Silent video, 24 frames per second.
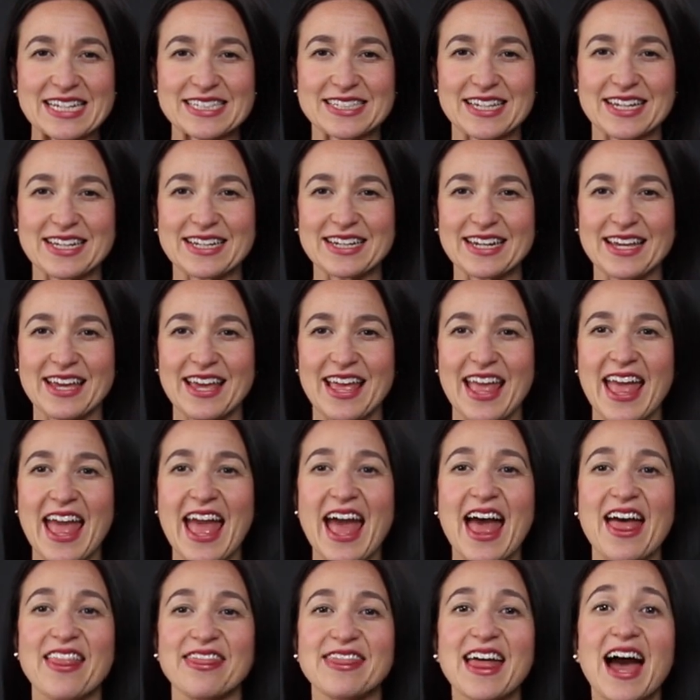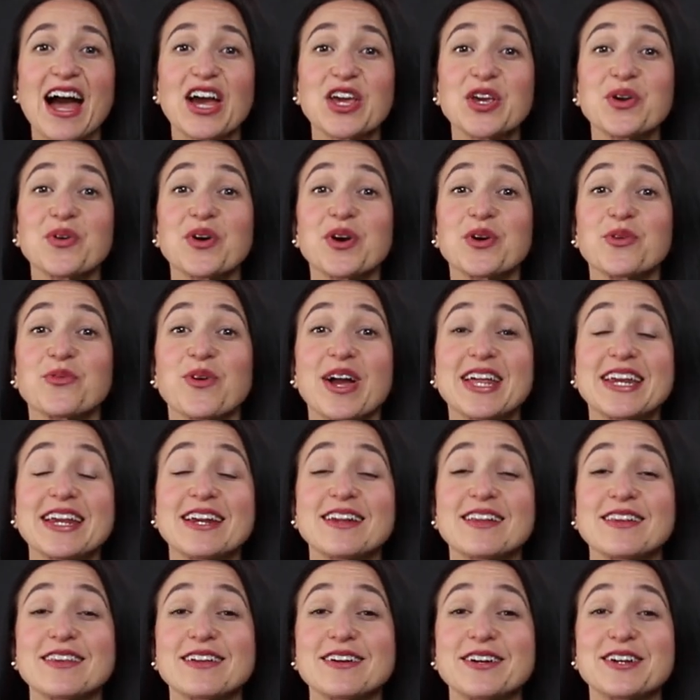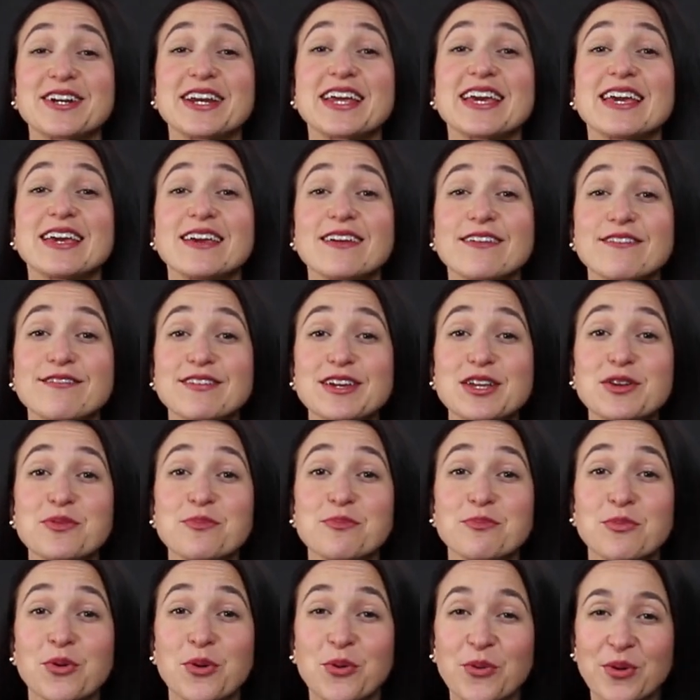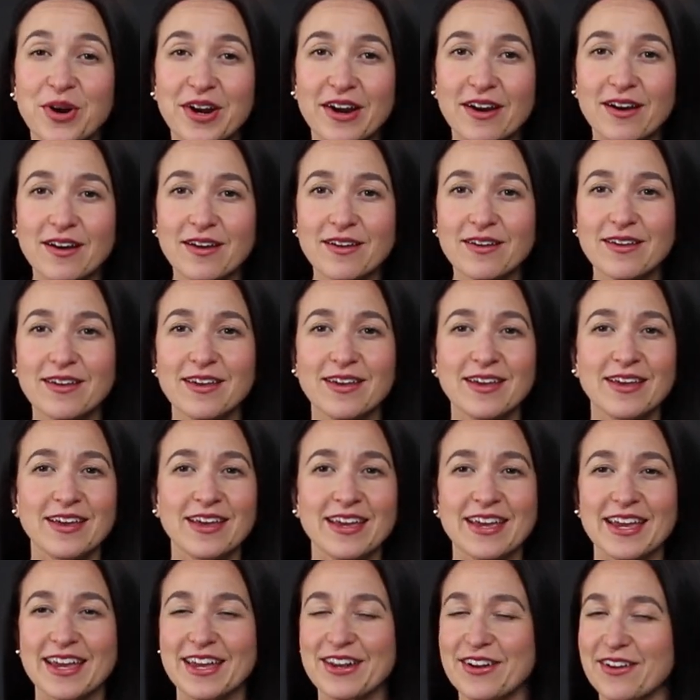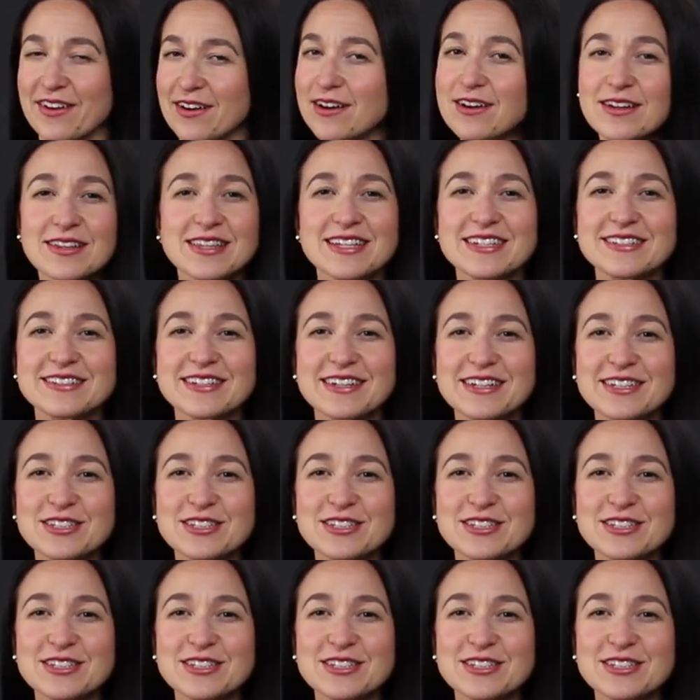lesson and that you are ready to learn even more. And all this